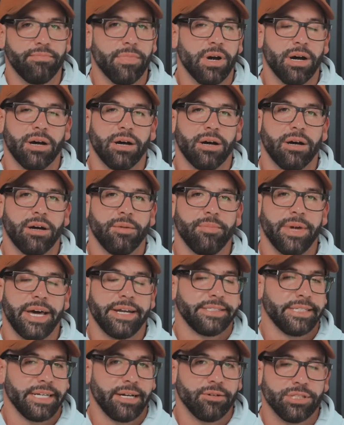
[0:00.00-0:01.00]

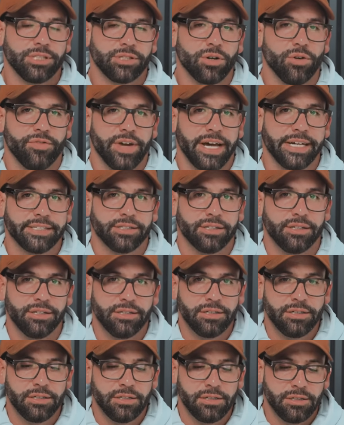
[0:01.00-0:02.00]
Madison, I would just go faster.
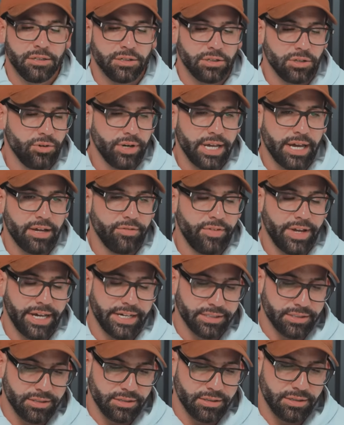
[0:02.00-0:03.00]
Go down
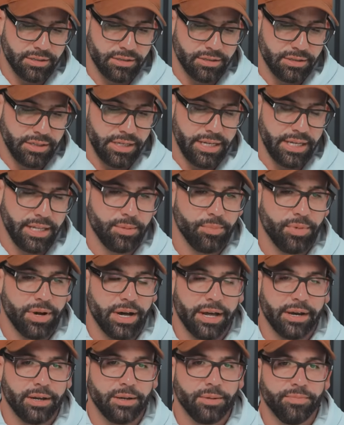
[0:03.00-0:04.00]
faster, hit the
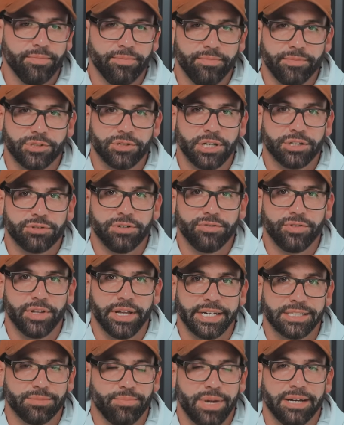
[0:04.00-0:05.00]
bottom, stretch
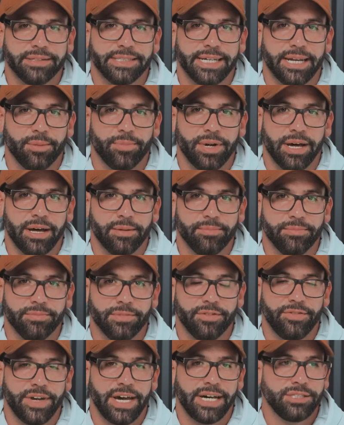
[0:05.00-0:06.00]
reflex, bounce out of the bottom.
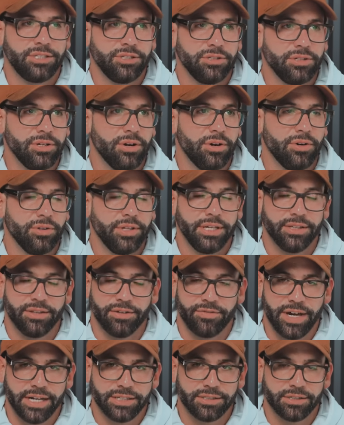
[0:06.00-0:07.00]
The faster you go, the
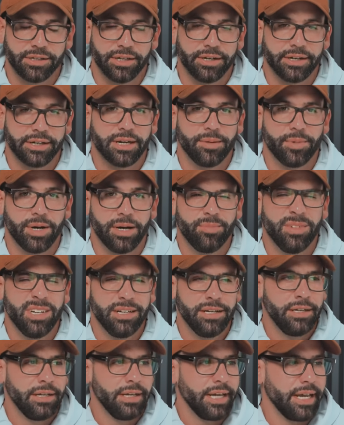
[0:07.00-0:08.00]
faster they're gonna come up.
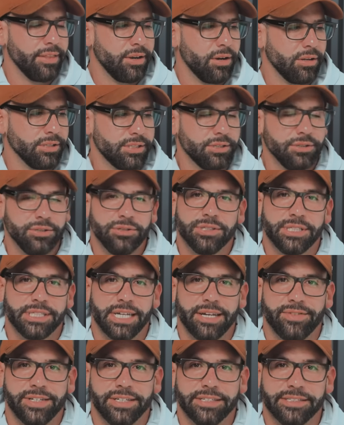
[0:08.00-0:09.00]
And then also use
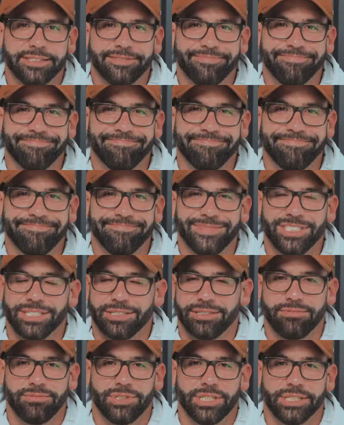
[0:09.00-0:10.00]
safeties,
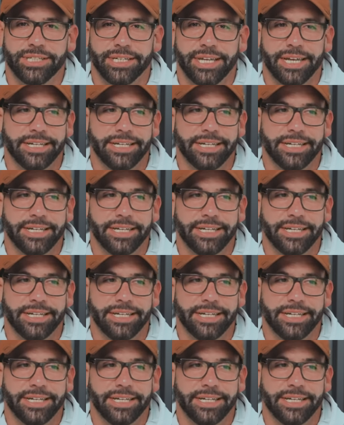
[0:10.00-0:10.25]
just in